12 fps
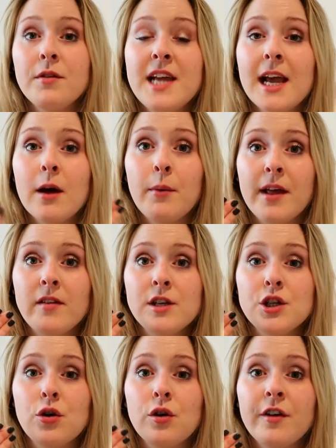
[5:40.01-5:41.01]
take away
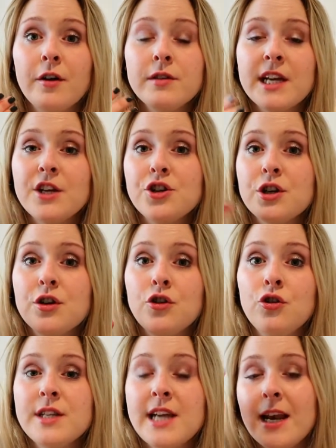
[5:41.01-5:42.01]
the Dior foundation,
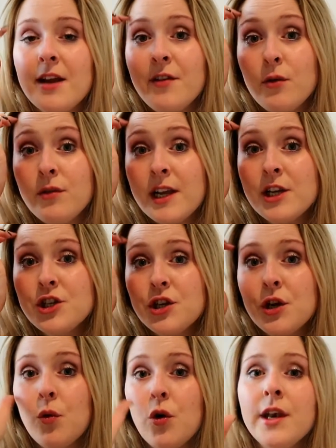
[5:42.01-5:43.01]
use any foundation
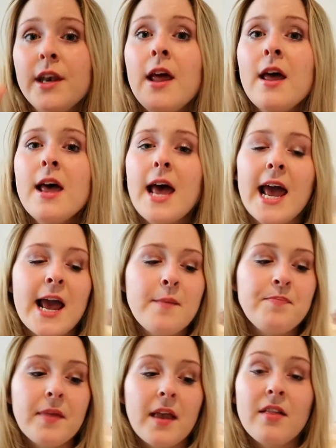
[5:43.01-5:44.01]
you want.
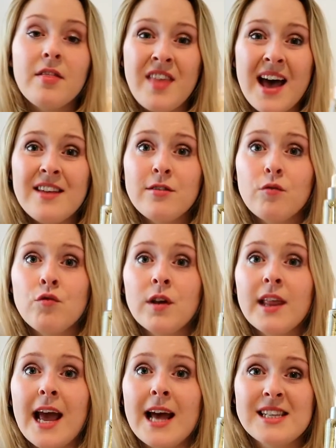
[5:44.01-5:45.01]
This
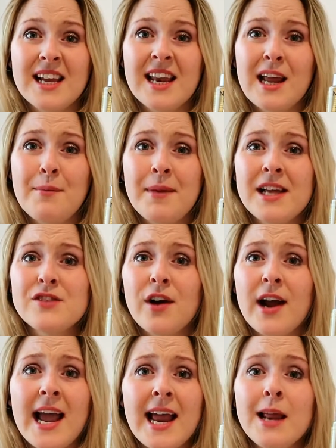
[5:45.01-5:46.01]
really is a great base
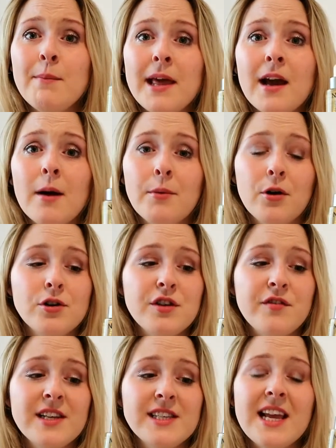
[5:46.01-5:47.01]
for any makeup going
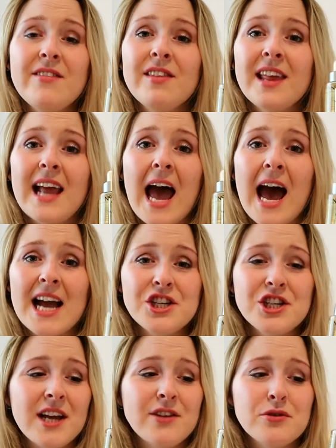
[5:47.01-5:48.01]
onto your face, even like
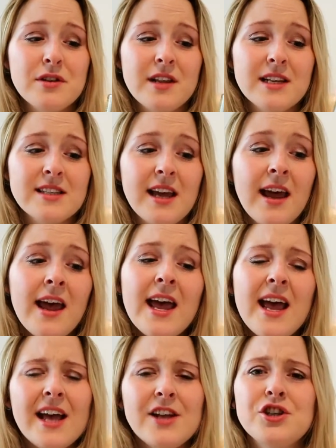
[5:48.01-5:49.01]
eyeshadows and things like that.
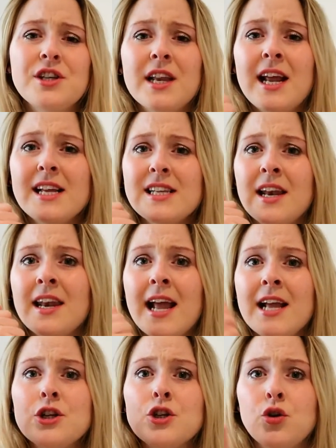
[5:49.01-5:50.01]
It just creates a
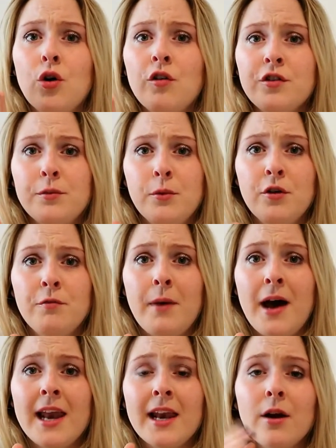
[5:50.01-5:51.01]
nice soft smooth
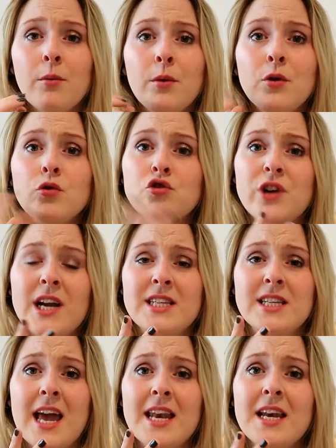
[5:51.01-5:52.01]
barrier with no dry
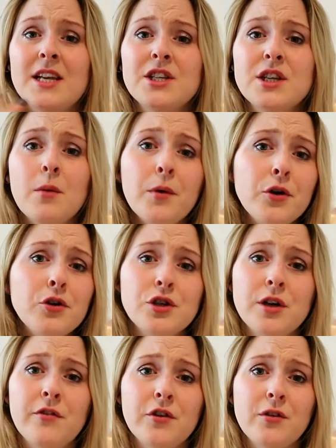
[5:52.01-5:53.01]
skin, and as someone who
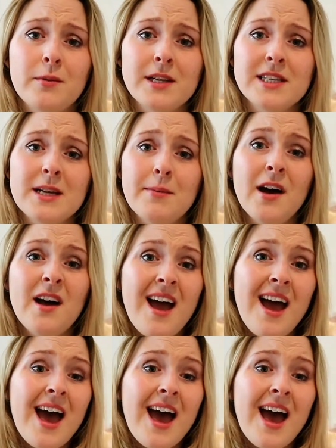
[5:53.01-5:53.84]
suffers from eczema,